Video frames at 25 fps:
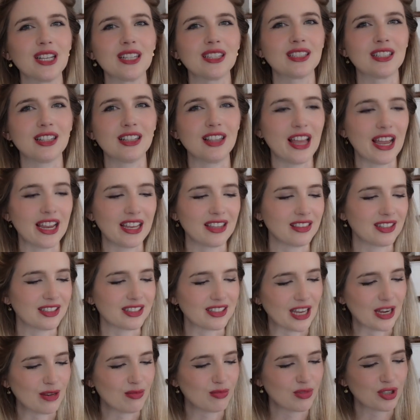has to like the
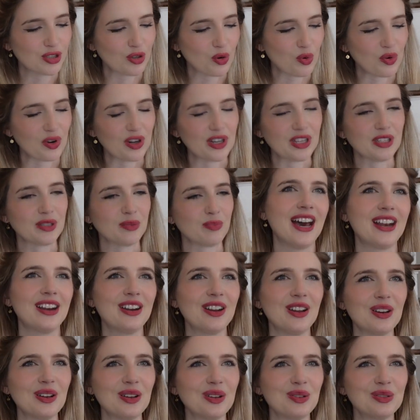same stories. I don't
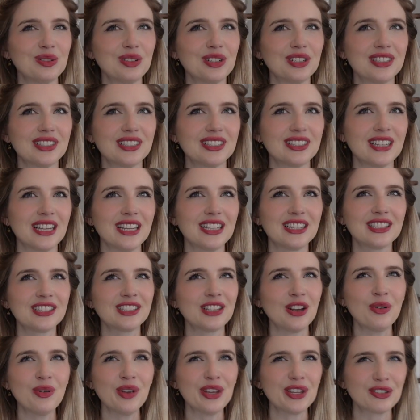know, it was just, it's
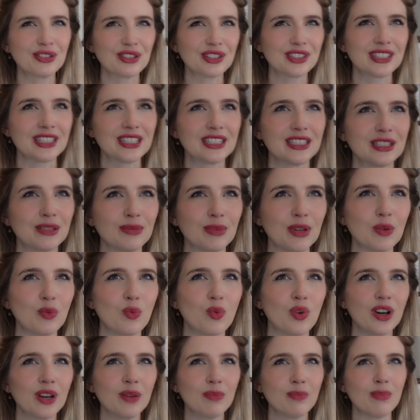so interesting to me.
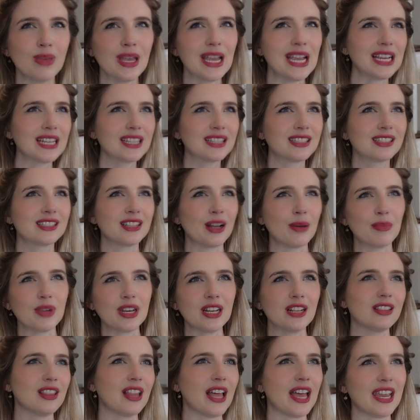What makes
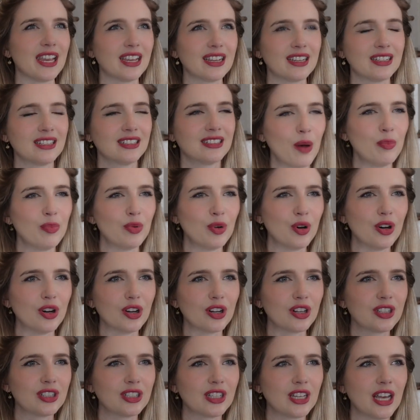somebody like a
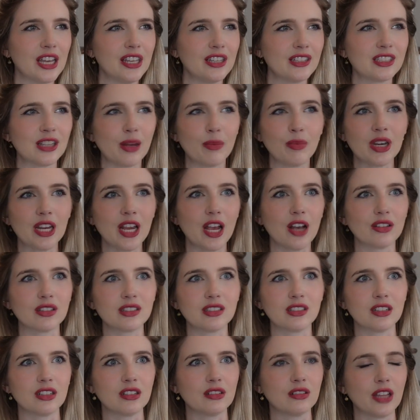book and somebody
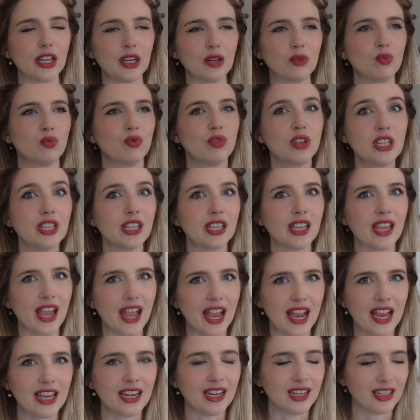else to like really
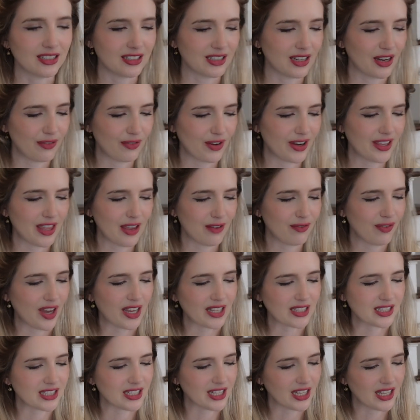hate it? I find that
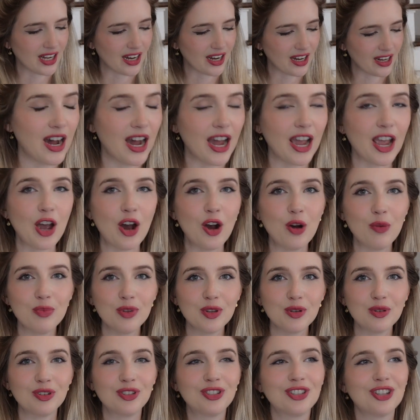fascinating. I hope
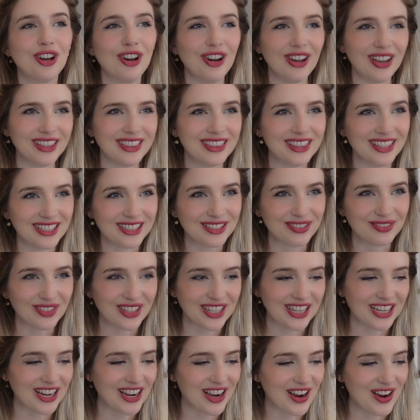you enjoyed this
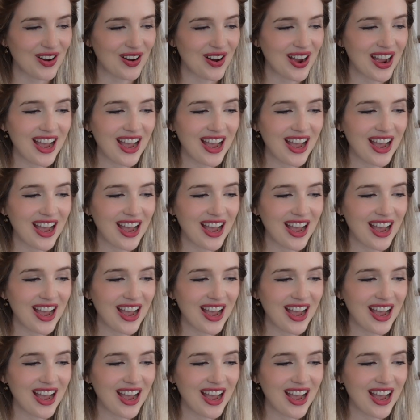video.